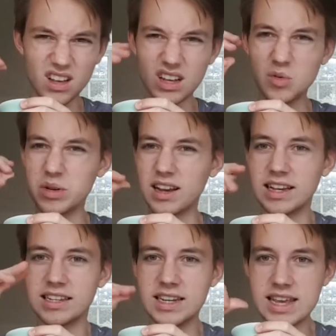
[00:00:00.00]
almost like a
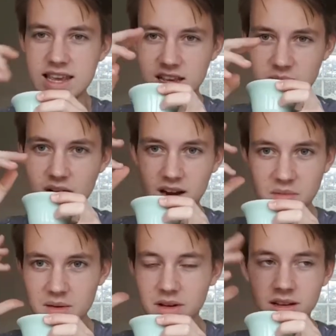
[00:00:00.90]
sticky smell in
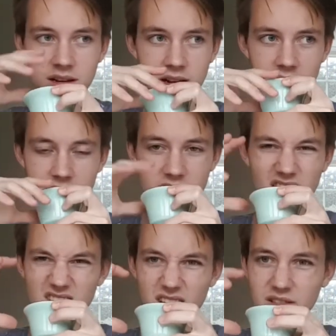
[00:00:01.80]
my mind. Like, you know,
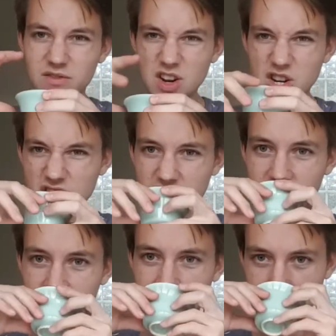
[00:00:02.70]
it's kind of fishy
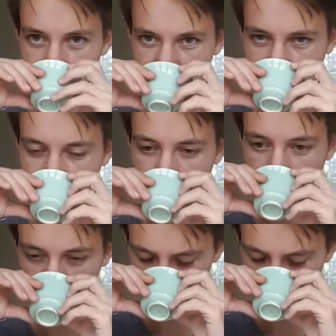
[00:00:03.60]
and slimy.